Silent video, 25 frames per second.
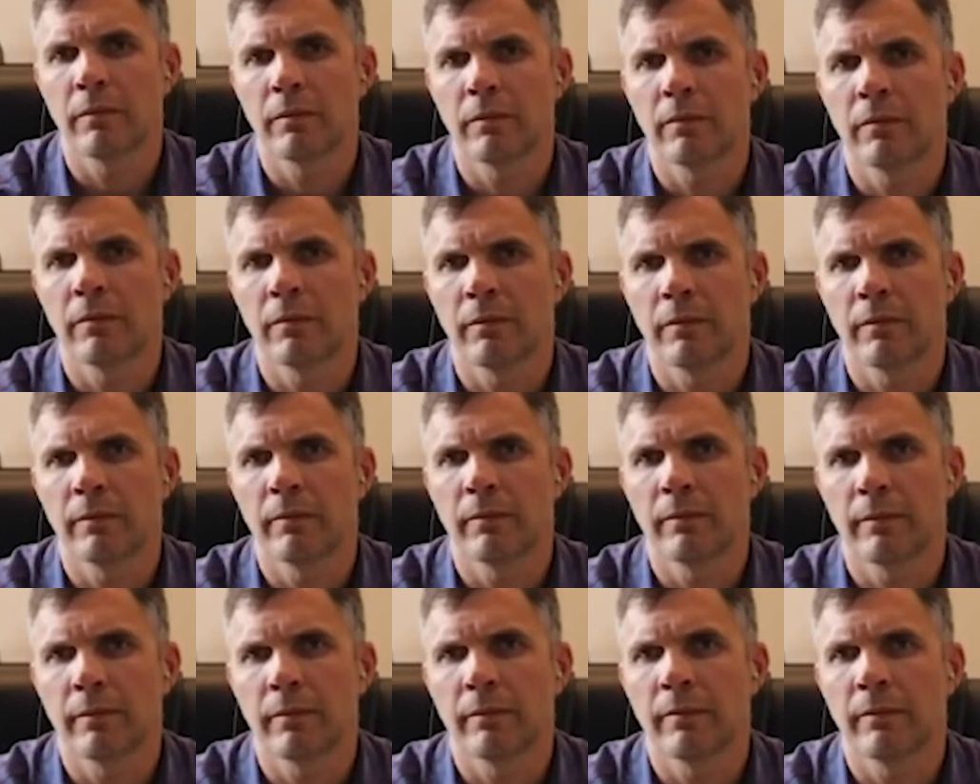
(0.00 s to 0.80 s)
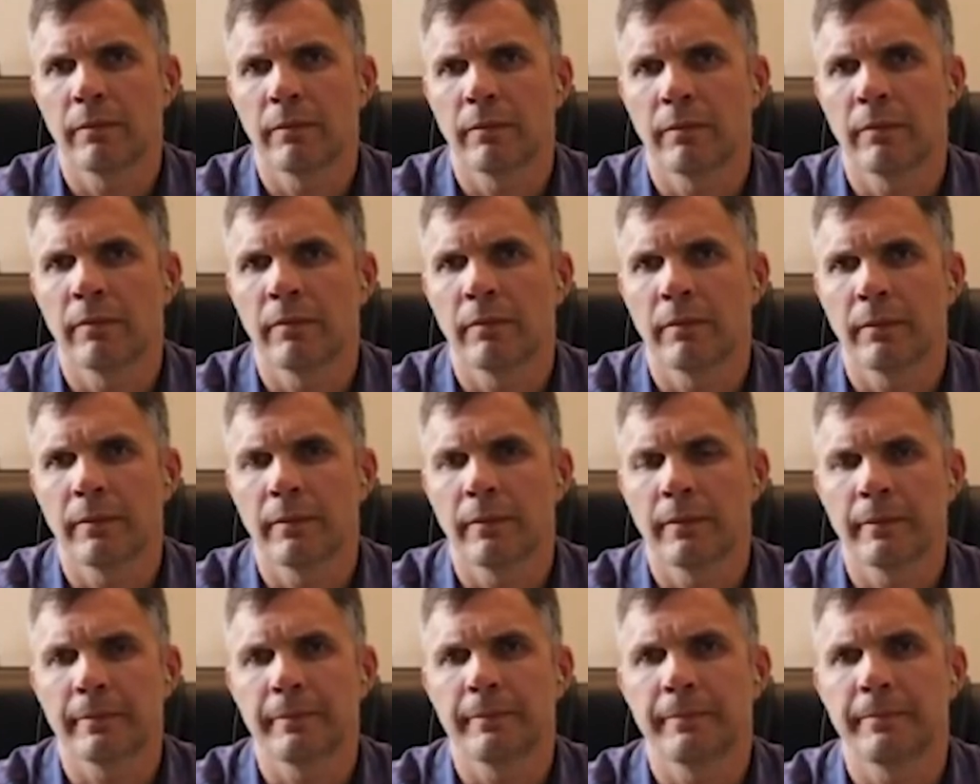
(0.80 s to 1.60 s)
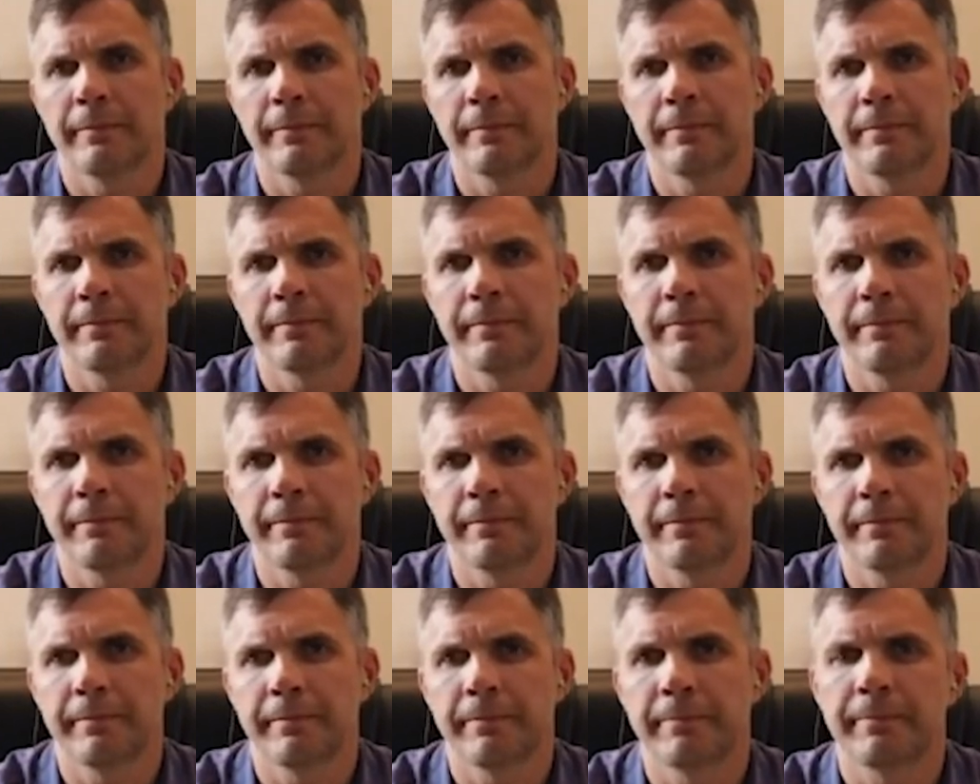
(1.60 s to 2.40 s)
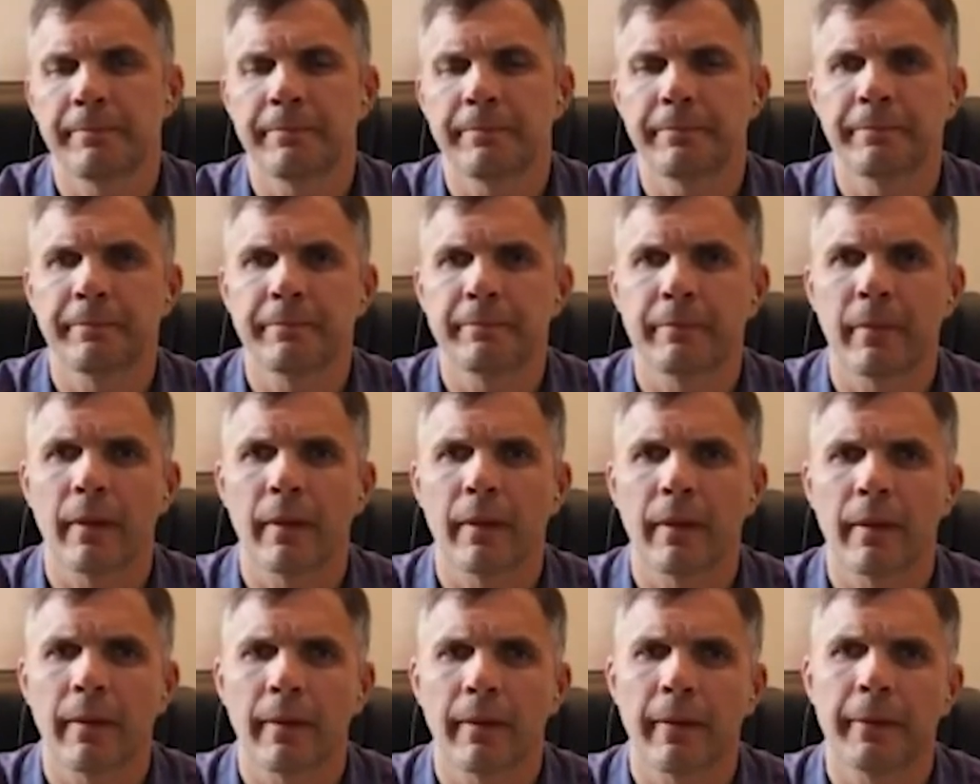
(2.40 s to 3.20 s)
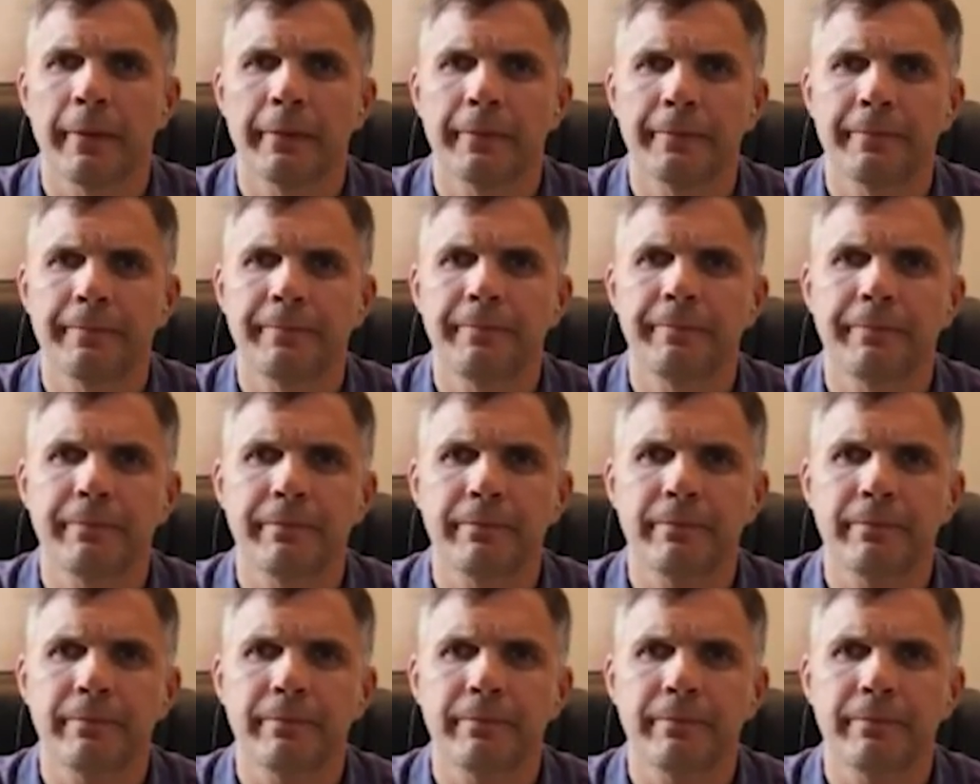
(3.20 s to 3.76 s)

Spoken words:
(silent)